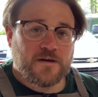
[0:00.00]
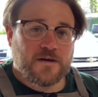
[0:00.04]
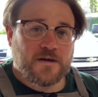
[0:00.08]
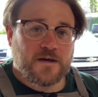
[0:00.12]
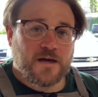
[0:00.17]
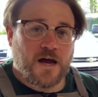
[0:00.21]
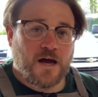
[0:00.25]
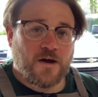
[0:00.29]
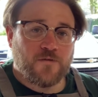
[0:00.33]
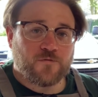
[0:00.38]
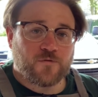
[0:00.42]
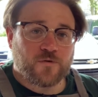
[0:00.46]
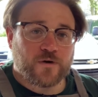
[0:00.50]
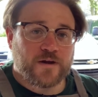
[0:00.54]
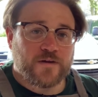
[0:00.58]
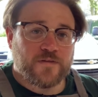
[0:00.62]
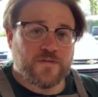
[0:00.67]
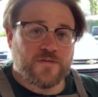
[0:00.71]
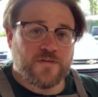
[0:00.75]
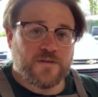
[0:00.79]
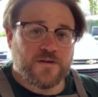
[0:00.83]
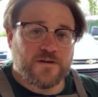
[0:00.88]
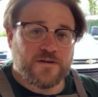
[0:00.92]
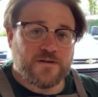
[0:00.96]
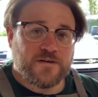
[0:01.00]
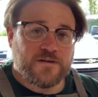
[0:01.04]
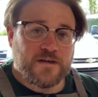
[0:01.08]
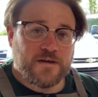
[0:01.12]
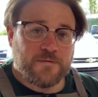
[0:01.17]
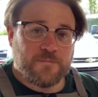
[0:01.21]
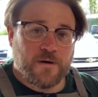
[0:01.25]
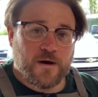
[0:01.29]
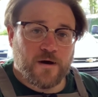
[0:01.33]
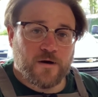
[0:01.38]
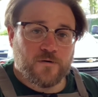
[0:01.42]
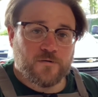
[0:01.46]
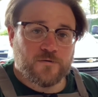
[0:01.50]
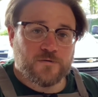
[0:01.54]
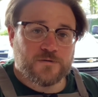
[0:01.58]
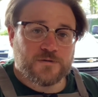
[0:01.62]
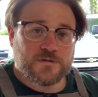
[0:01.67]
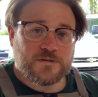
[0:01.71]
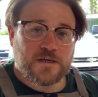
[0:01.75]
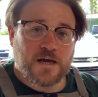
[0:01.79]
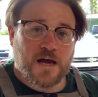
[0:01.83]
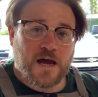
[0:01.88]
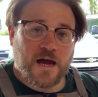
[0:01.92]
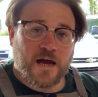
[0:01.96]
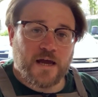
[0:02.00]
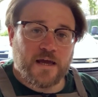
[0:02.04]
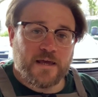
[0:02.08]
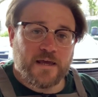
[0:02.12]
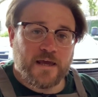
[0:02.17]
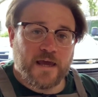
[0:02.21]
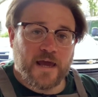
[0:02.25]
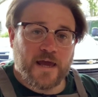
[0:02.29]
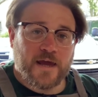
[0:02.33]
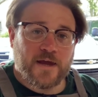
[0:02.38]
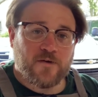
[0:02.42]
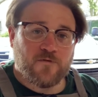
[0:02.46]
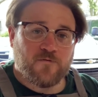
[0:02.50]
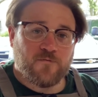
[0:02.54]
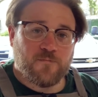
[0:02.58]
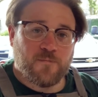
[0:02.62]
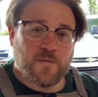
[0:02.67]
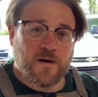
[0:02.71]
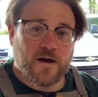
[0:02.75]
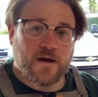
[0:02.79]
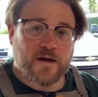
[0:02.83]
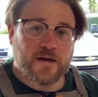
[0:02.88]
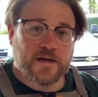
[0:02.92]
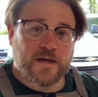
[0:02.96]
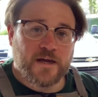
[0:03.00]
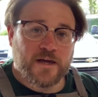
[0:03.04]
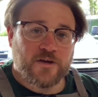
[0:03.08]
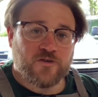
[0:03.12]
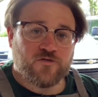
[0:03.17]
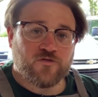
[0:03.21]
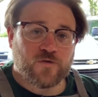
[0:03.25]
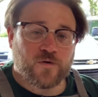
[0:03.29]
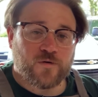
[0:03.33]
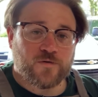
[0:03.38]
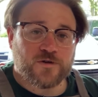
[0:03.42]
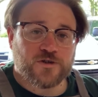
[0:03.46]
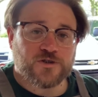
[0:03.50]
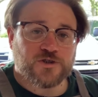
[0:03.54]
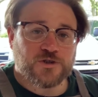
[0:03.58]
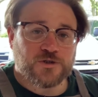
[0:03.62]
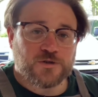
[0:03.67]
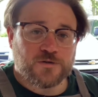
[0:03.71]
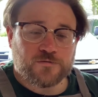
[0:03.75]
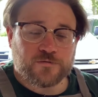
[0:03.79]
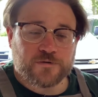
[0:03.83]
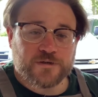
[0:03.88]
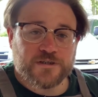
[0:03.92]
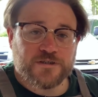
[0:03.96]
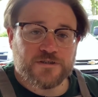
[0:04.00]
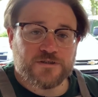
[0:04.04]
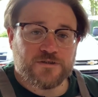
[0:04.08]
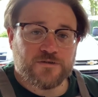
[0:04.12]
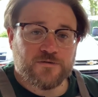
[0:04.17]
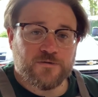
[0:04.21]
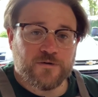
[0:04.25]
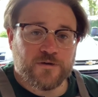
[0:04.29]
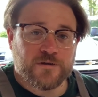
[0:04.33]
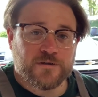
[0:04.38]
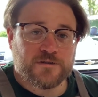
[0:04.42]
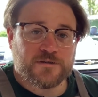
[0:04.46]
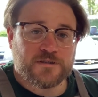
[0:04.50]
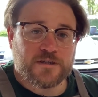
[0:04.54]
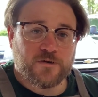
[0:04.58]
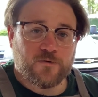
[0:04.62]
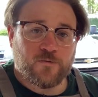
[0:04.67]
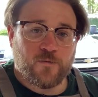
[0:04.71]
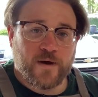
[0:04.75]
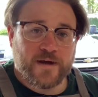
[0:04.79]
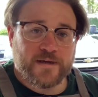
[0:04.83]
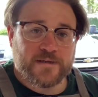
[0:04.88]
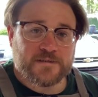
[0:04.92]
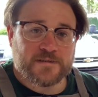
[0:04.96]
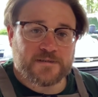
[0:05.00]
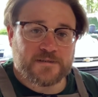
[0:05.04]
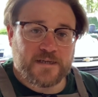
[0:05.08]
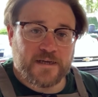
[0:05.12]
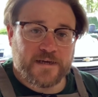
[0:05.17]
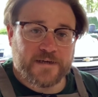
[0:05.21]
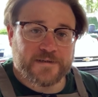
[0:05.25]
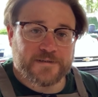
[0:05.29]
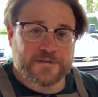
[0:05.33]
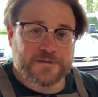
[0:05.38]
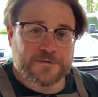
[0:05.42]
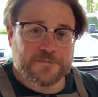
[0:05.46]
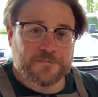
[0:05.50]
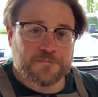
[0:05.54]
covering the demos I gave my Intro to Jewelry students at Wayne State.